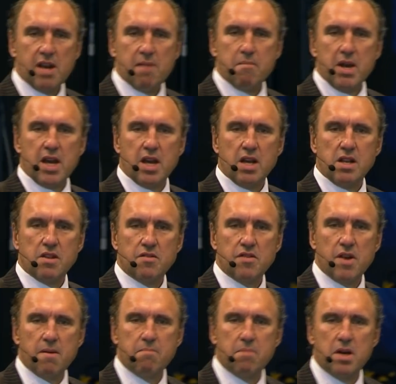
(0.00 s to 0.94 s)
I'm making this
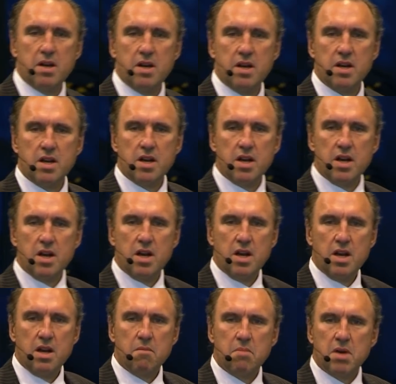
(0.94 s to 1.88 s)
up.
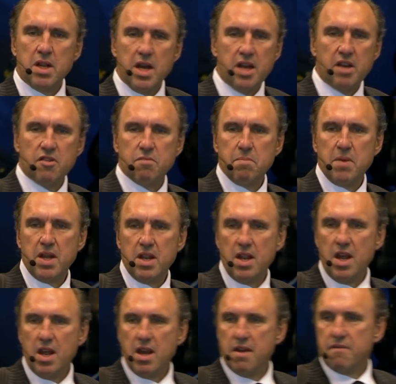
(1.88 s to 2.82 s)
But X Men
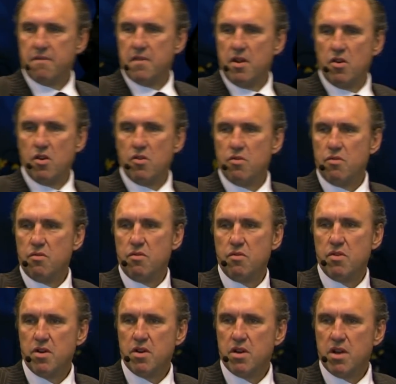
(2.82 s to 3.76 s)
have no,
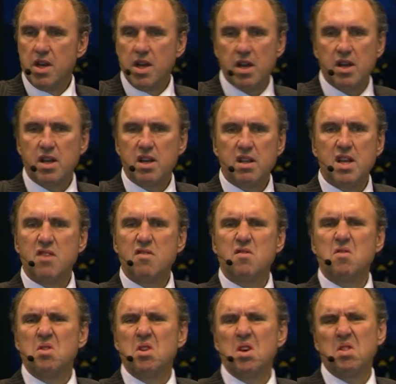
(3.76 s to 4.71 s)

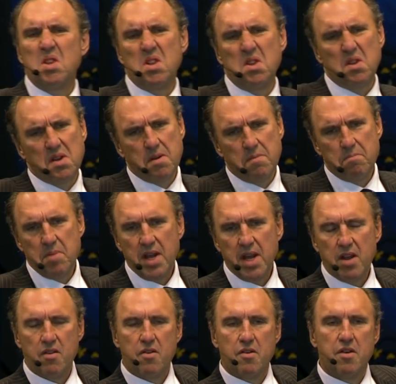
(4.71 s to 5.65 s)
there's nothing to
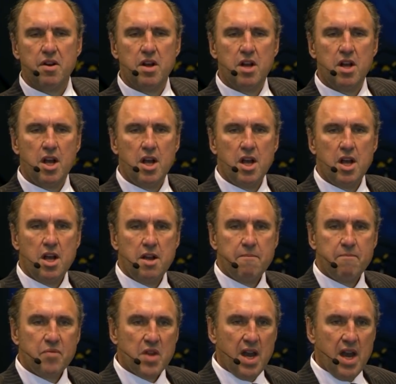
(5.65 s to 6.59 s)
compare.
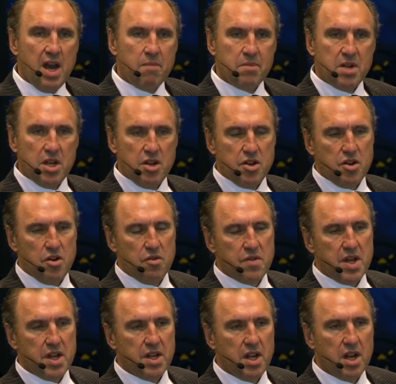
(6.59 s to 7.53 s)
How many know
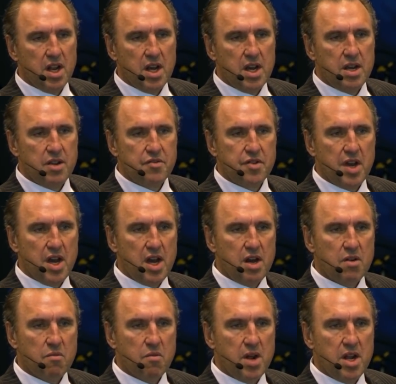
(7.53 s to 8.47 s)
that Elijah
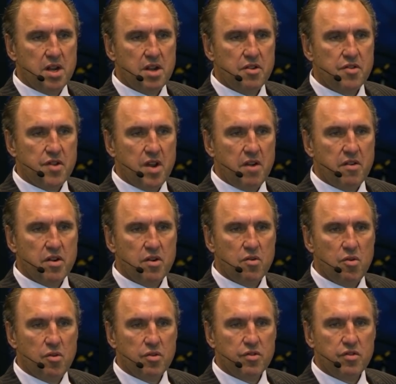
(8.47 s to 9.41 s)
outran a chariot
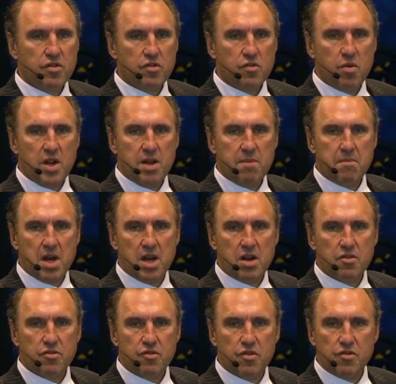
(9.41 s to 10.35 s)
of horses 20
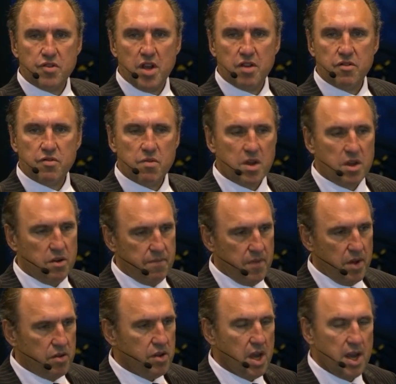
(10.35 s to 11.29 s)
miles to Jezreel?
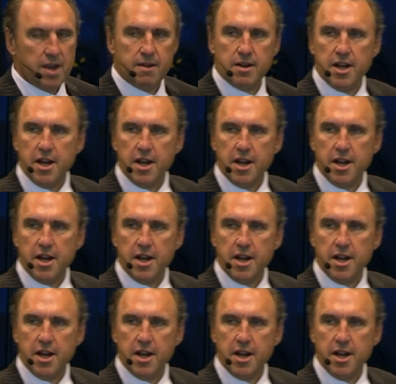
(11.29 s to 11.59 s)
Okay.